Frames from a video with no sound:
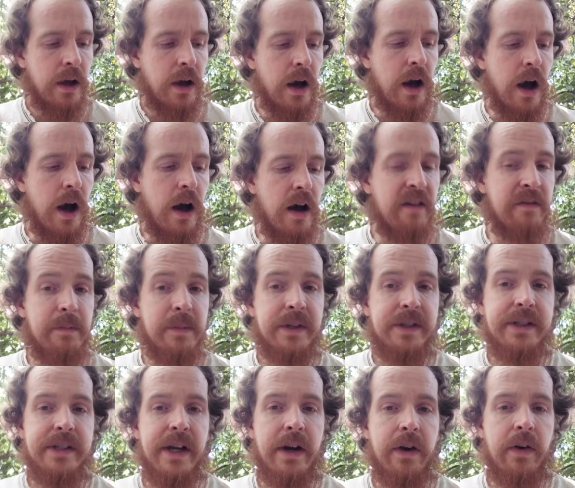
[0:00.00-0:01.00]
of
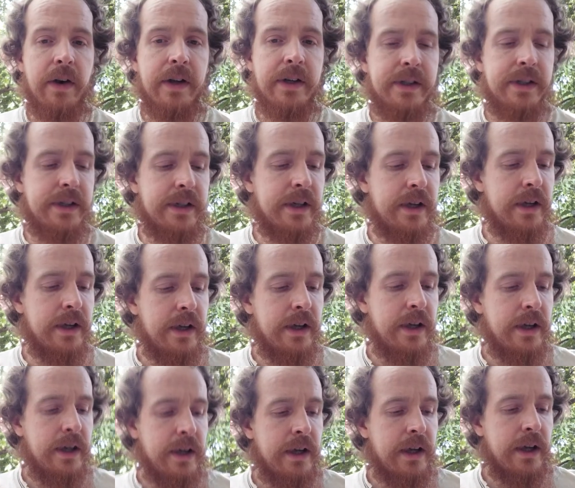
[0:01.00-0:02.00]
mysterious
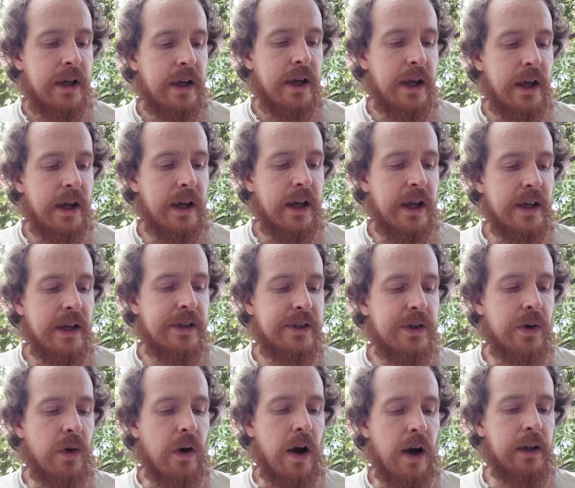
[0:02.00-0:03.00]

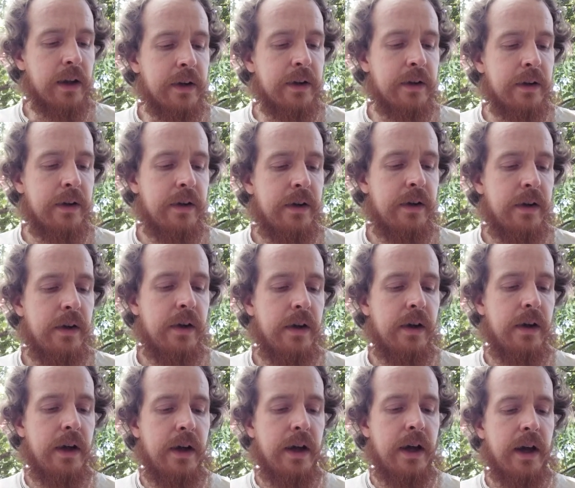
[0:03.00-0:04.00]
Easter Island.
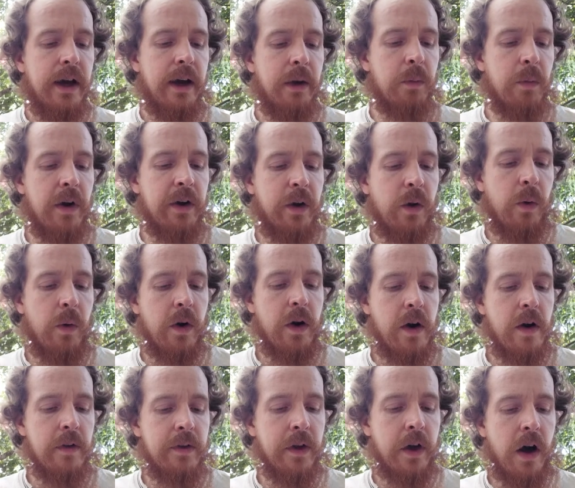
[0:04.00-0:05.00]
In one corner
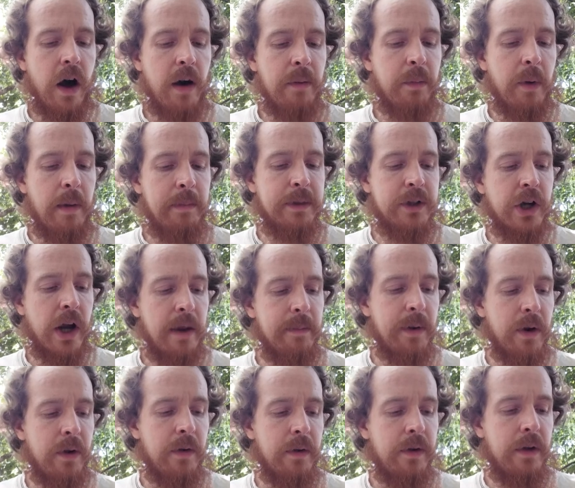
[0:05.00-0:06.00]
of the cobweb
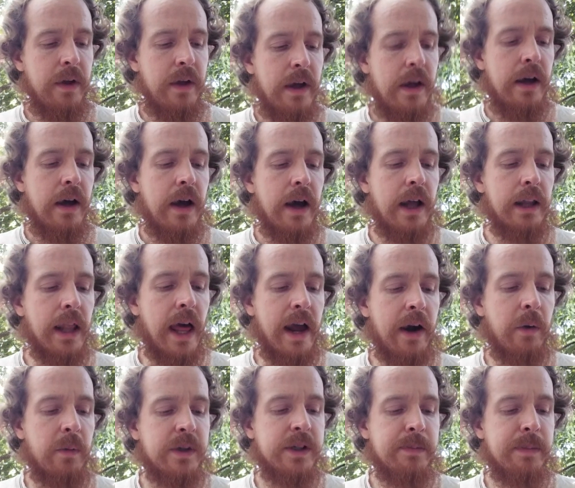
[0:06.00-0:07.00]
chamber, a ladder
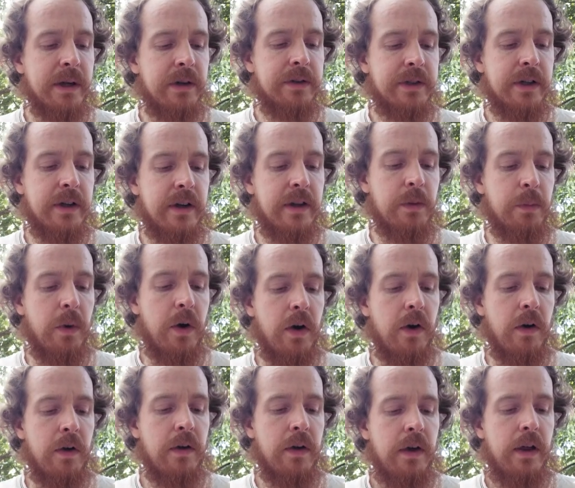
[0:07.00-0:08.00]
was built into the wall,
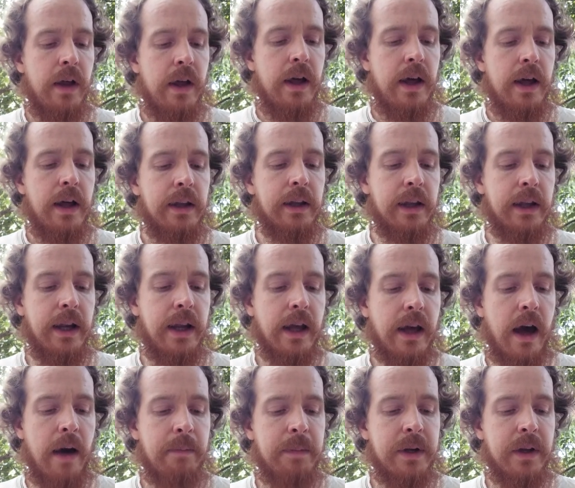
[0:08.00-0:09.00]
leading
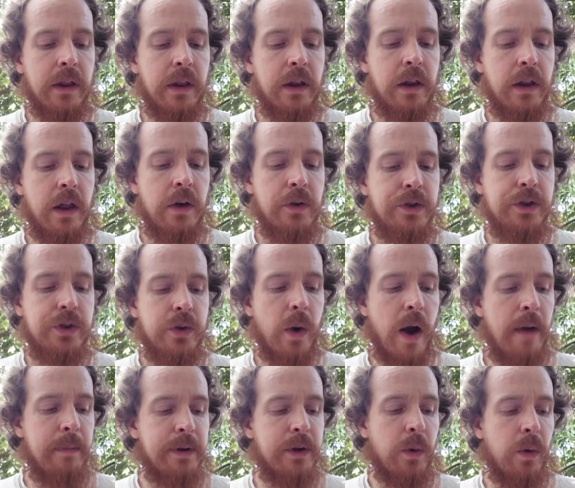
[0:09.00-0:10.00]
up to the closed
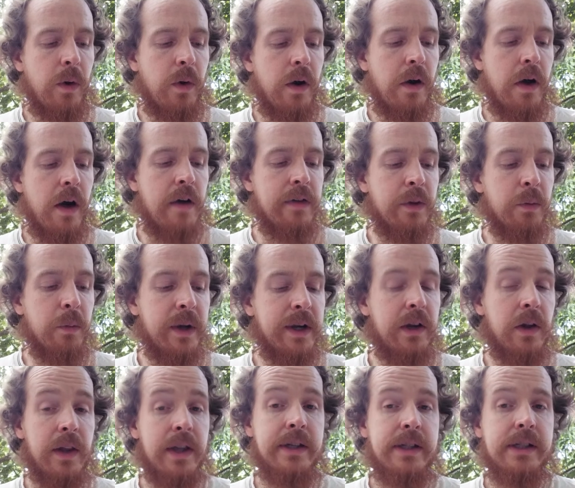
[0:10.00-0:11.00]
trapdoor of the
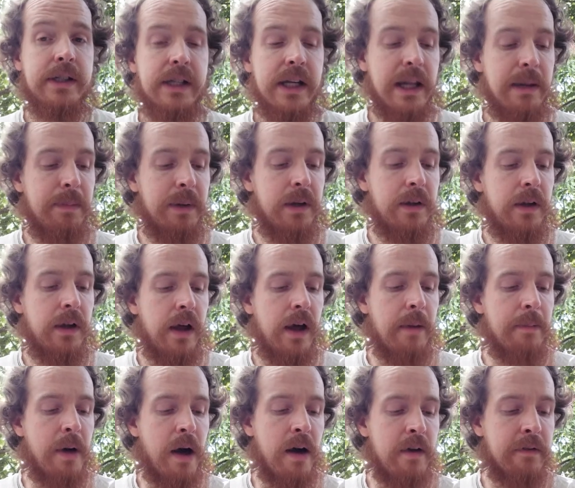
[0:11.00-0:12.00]
windowless steeple
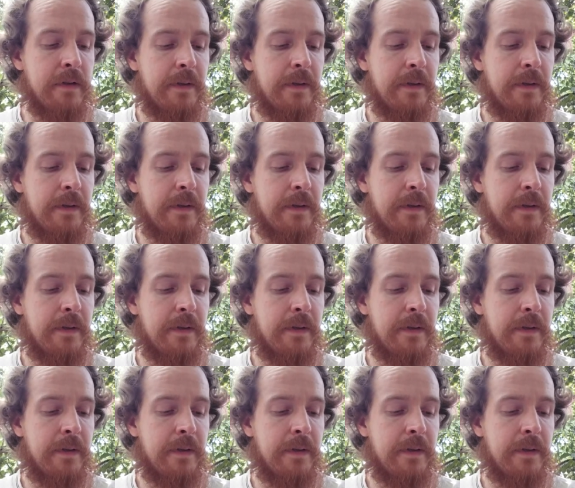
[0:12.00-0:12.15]
above.